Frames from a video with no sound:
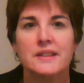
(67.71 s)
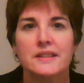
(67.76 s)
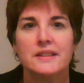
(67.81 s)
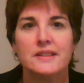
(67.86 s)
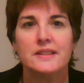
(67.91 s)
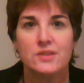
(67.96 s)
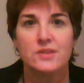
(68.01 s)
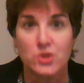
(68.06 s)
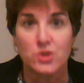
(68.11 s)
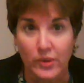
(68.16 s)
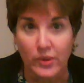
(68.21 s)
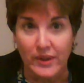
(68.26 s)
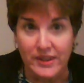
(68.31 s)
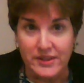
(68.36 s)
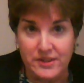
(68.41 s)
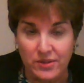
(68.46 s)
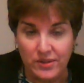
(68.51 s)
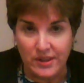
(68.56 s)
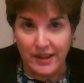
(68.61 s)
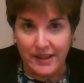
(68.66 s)
enjoys
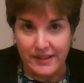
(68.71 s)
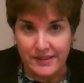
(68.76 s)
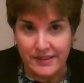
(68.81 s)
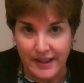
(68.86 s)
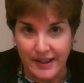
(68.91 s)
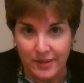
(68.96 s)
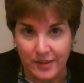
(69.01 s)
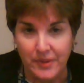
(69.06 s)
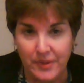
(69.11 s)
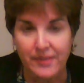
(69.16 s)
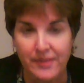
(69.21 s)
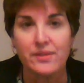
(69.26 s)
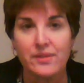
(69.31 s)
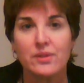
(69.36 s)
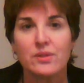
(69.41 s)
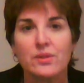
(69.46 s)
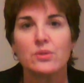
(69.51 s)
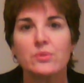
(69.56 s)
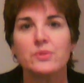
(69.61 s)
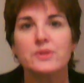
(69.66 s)
her contact with
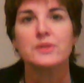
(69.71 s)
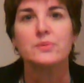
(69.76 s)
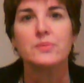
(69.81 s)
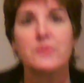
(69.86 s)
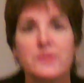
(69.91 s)
you and